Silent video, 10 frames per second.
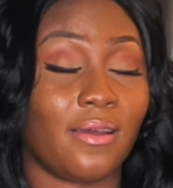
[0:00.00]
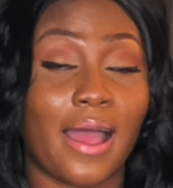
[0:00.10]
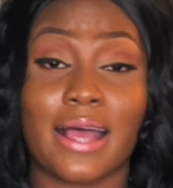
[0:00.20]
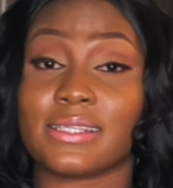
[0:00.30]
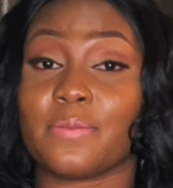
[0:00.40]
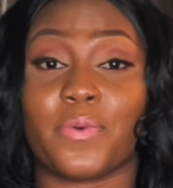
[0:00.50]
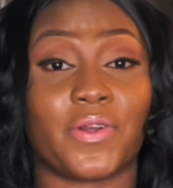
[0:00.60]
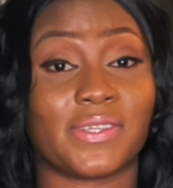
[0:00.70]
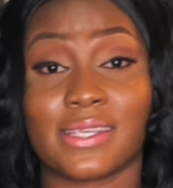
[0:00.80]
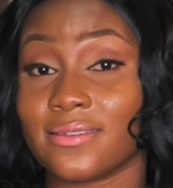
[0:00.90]
As a
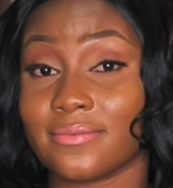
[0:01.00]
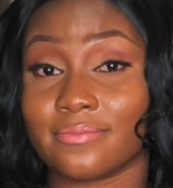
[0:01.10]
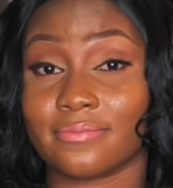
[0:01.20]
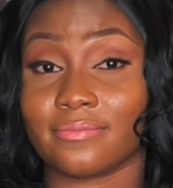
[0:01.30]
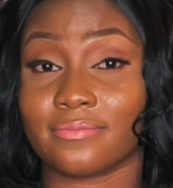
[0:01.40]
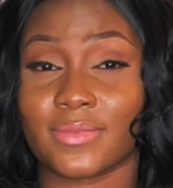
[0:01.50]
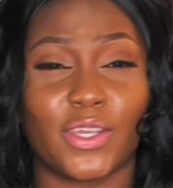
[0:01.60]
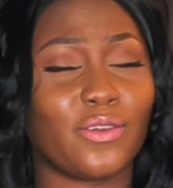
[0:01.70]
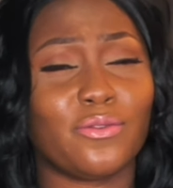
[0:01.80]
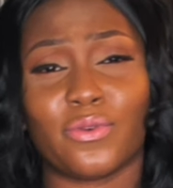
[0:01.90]
person,
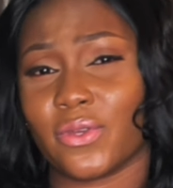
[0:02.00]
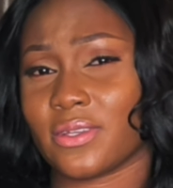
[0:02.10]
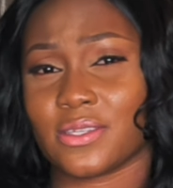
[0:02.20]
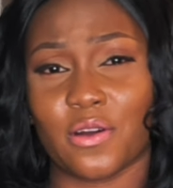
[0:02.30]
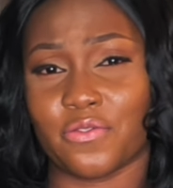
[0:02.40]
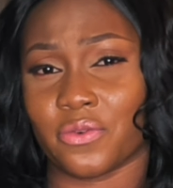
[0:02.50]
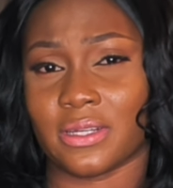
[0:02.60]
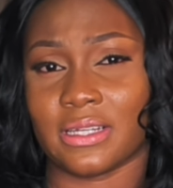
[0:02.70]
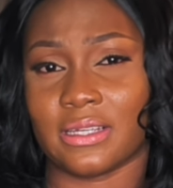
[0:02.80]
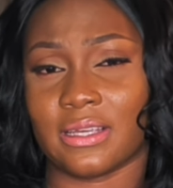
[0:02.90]
you don't know yourself
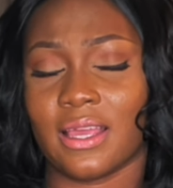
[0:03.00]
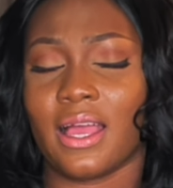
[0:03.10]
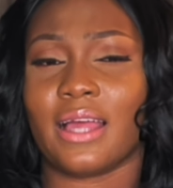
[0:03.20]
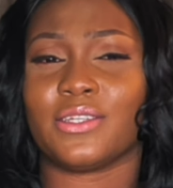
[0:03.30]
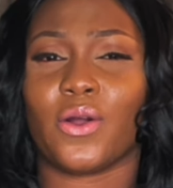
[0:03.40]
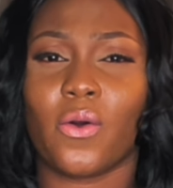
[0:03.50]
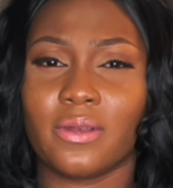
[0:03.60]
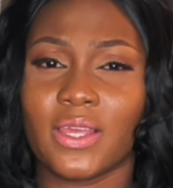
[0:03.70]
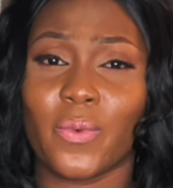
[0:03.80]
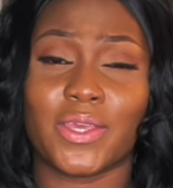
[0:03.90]
really. And the
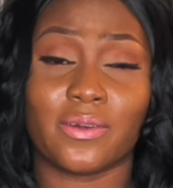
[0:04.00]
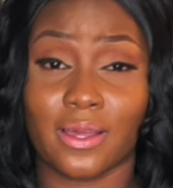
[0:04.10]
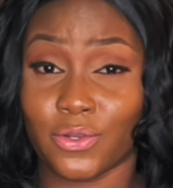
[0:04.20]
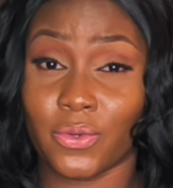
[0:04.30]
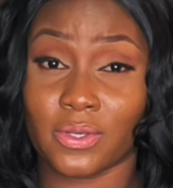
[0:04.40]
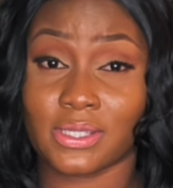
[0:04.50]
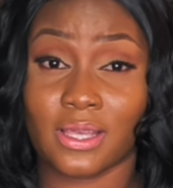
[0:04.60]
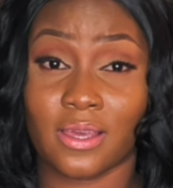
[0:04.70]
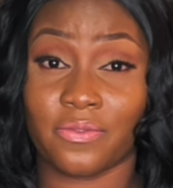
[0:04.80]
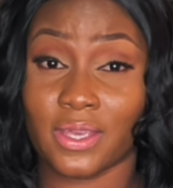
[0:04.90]
only way you can know
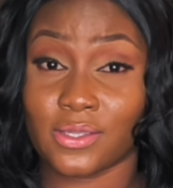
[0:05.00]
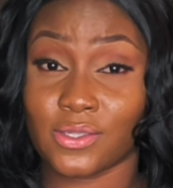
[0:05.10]
yourself is